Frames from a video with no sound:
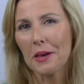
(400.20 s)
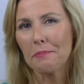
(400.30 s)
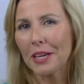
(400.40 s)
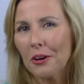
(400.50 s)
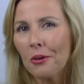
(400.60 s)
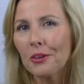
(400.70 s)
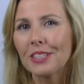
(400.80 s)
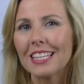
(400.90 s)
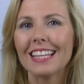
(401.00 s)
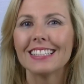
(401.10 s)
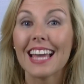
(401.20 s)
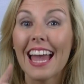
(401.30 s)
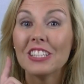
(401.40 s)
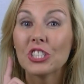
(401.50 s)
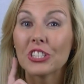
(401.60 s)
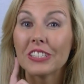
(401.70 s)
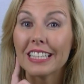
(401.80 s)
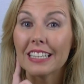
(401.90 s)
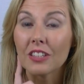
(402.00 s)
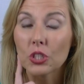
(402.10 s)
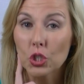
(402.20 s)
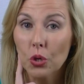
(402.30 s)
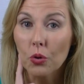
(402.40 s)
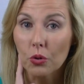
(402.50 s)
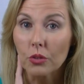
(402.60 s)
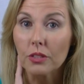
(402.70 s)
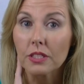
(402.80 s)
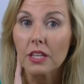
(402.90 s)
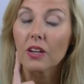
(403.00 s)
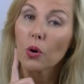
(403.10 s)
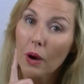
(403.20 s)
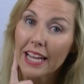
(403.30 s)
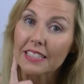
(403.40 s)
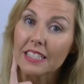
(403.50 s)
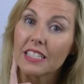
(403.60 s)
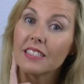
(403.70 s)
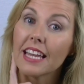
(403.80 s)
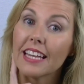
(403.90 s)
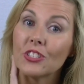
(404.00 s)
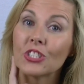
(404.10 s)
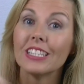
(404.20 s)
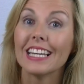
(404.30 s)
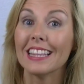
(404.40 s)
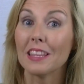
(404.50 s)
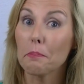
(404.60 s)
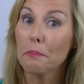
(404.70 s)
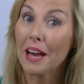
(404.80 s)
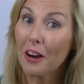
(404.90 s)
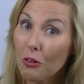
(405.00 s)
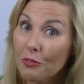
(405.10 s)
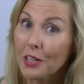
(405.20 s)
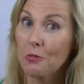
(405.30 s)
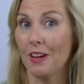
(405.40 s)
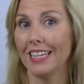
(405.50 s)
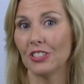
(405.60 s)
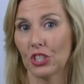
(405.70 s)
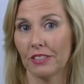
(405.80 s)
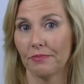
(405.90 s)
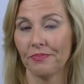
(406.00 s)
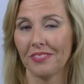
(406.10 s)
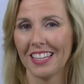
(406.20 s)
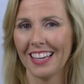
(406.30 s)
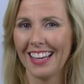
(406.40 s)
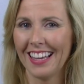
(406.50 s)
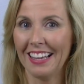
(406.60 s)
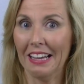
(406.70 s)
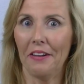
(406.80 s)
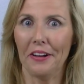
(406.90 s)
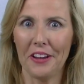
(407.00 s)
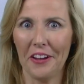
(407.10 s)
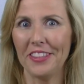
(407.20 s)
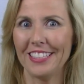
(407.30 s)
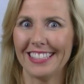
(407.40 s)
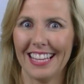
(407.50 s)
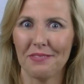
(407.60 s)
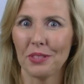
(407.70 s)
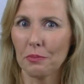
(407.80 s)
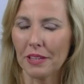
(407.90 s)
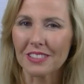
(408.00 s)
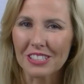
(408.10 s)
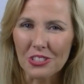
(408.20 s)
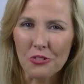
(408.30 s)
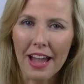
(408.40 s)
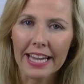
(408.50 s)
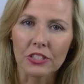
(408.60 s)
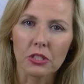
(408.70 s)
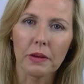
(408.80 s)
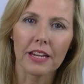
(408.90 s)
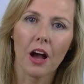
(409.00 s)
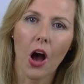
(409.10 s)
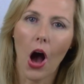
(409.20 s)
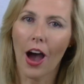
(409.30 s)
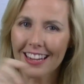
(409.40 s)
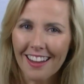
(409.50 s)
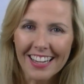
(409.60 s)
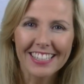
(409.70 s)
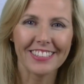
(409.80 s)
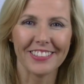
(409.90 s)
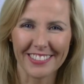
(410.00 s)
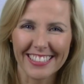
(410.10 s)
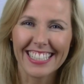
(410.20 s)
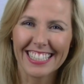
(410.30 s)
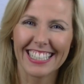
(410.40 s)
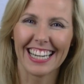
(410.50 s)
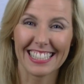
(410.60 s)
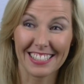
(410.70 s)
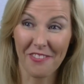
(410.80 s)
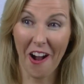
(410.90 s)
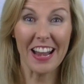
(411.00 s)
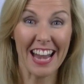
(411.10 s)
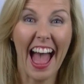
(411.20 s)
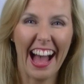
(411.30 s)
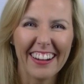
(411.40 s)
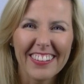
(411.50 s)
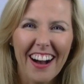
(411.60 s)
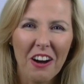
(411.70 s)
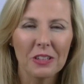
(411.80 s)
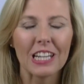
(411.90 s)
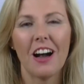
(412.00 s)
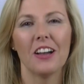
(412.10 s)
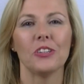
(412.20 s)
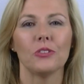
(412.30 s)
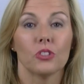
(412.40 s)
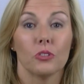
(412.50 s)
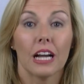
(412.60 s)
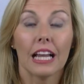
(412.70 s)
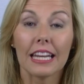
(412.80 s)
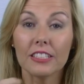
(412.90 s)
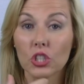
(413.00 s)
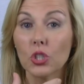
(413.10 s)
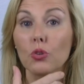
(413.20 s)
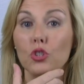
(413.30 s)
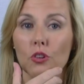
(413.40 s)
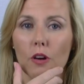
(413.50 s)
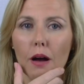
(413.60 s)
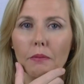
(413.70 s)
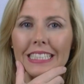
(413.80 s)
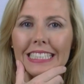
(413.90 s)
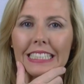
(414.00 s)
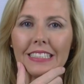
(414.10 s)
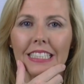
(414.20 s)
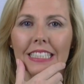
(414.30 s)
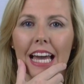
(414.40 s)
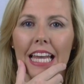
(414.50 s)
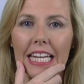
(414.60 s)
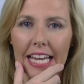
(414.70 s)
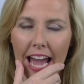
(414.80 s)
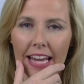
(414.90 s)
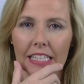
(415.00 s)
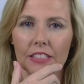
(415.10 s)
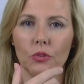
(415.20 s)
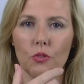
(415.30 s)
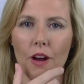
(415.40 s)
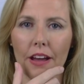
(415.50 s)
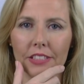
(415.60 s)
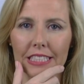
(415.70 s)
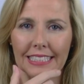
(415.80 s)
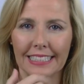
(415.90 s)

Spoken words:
because tension in the jaws equates to tension in the pelvic region. I know this seems a bit strange, but I'd like you to just, right now, I would like you to clench your jaw up and let out a little grunt.